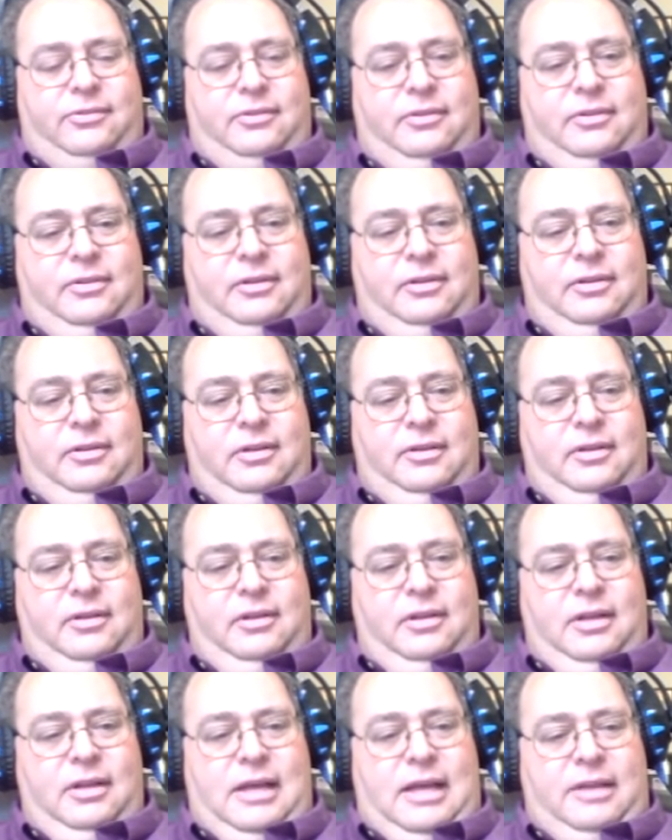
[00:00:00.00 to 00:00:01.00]
Or
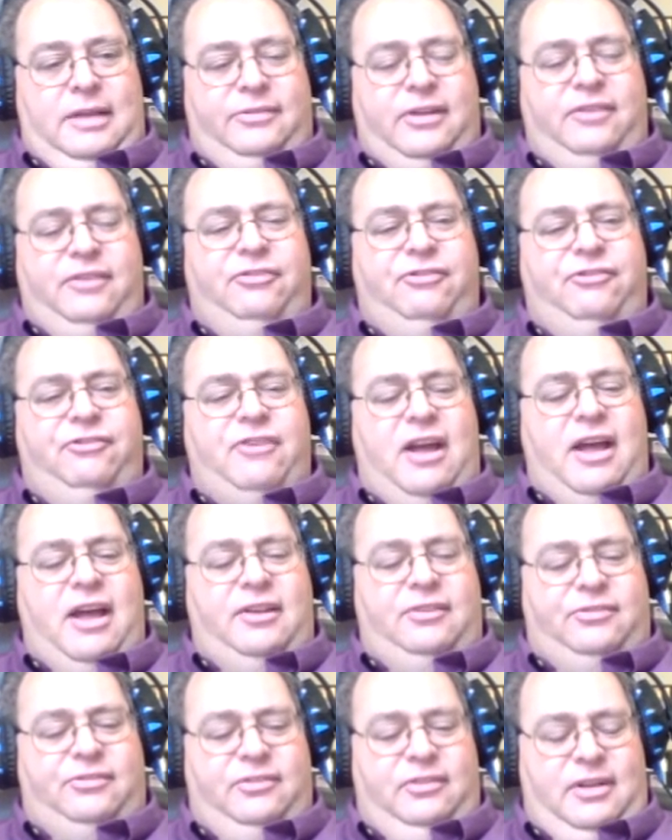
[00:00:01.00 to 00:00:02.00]
would
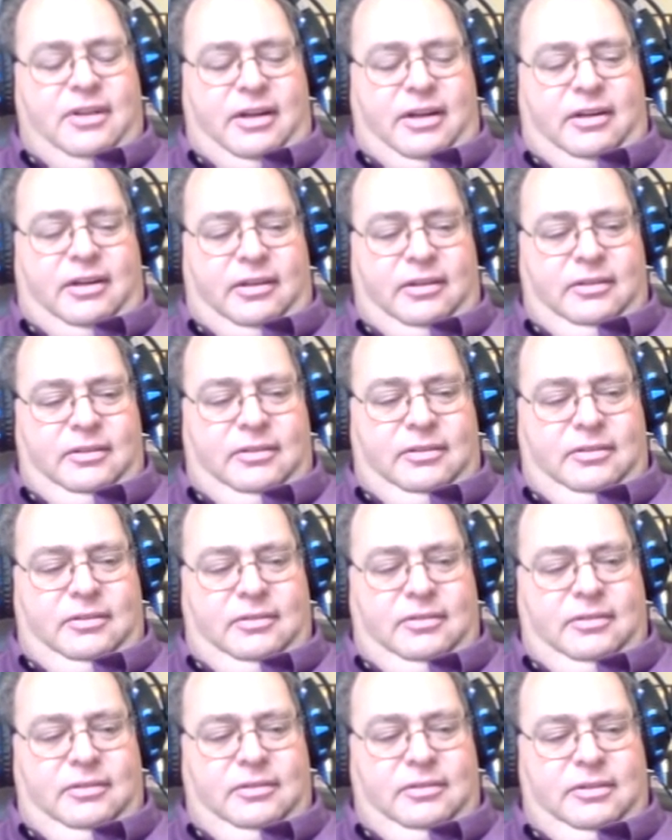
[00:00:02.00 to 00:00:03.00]
he lay
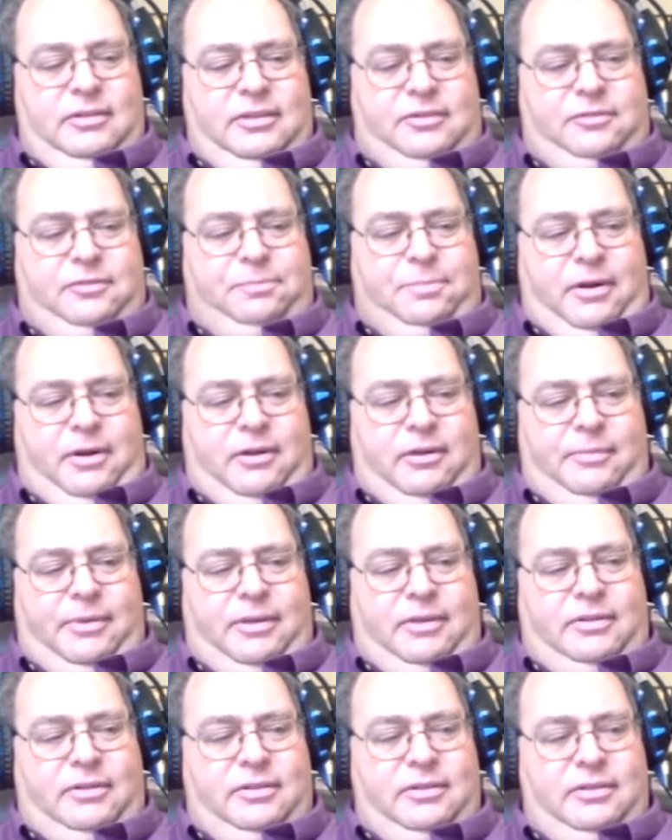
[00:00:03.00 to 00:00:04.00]
down his
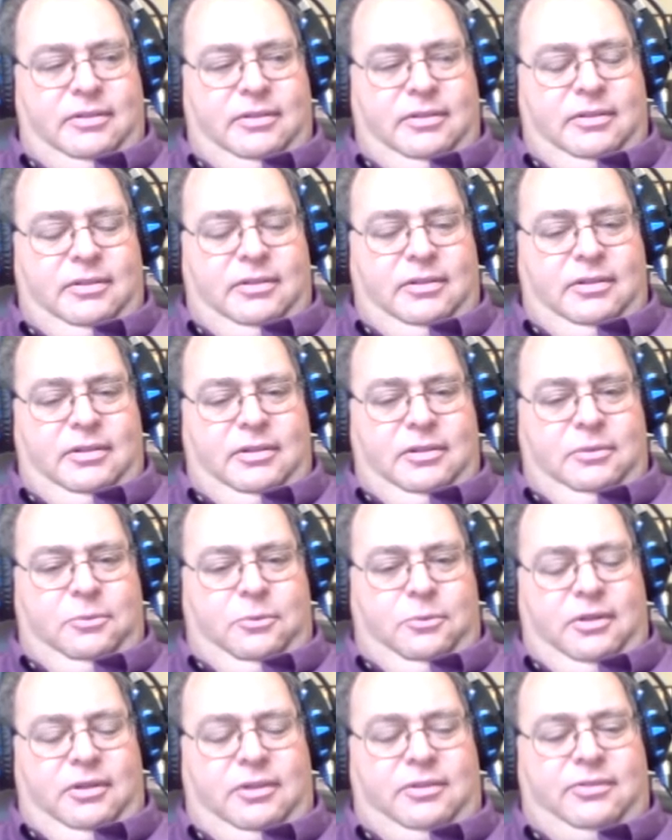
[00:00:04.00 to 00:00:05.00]
sword
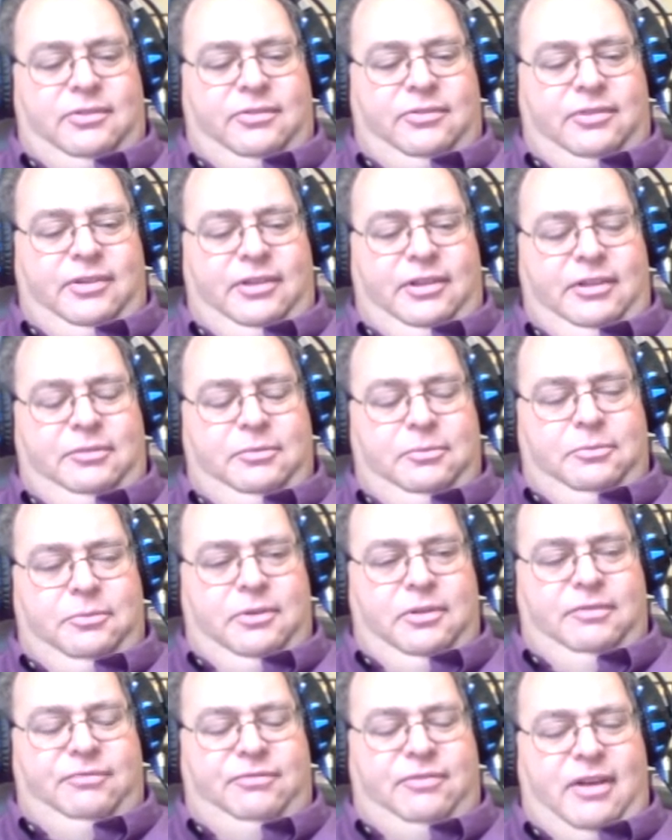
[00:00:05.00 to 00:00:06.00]
and transfer
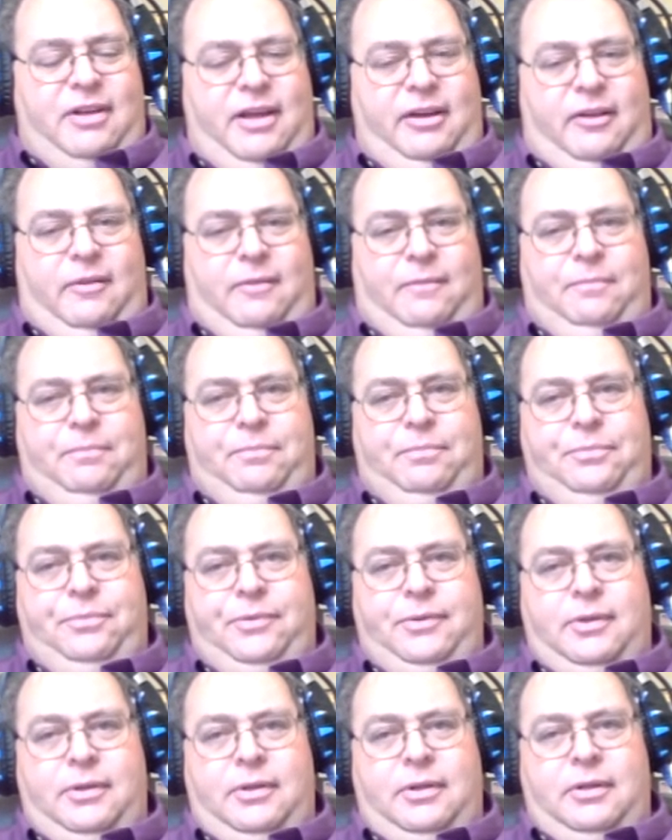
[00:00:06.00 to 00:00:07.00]
power peacefully to the
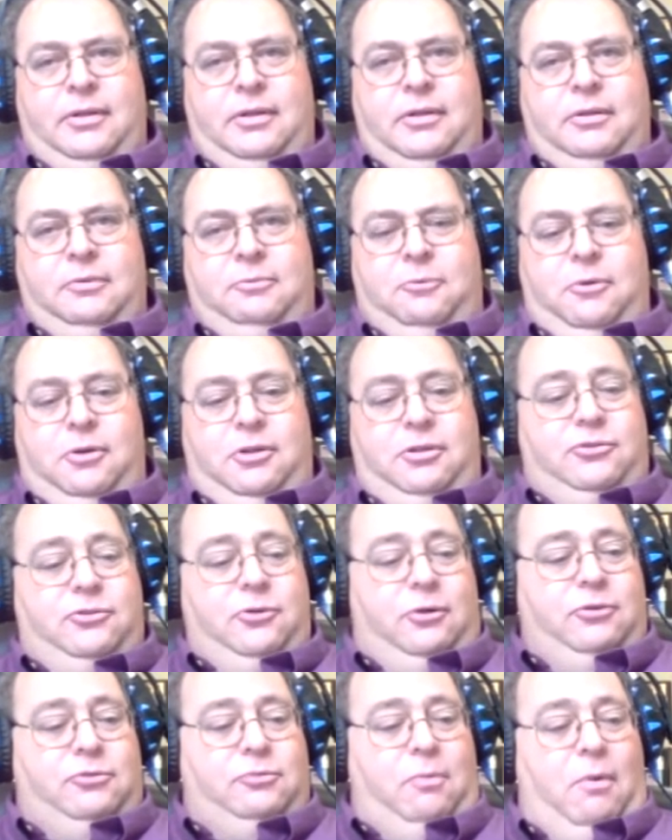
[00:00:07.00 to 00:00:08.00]
next person?
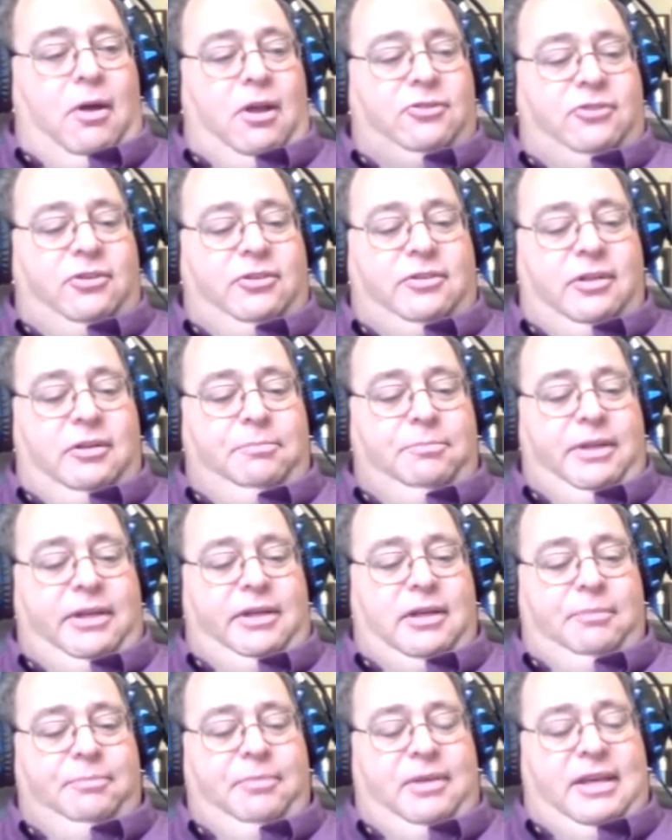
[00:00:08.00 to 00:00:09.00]
That had never
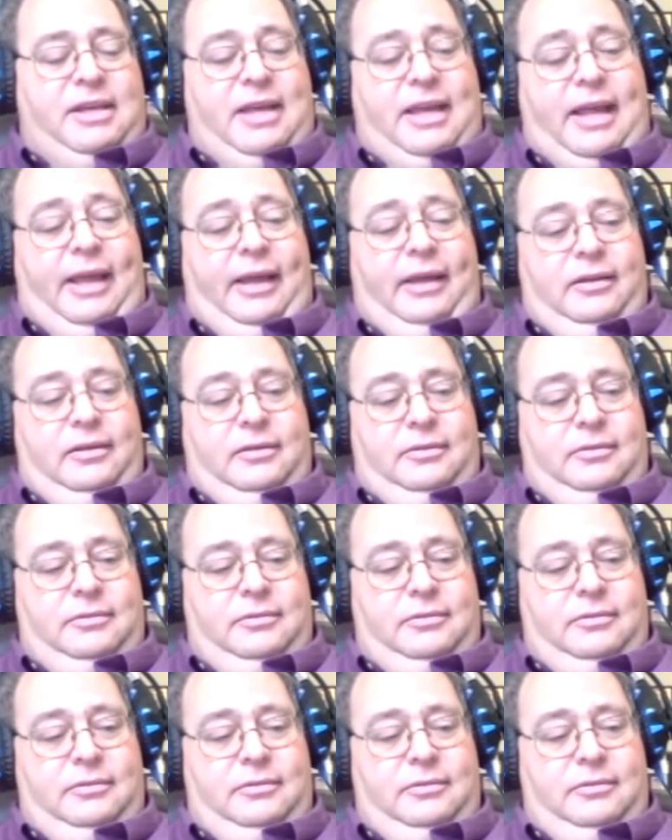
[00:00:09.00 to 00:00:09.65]
been done before.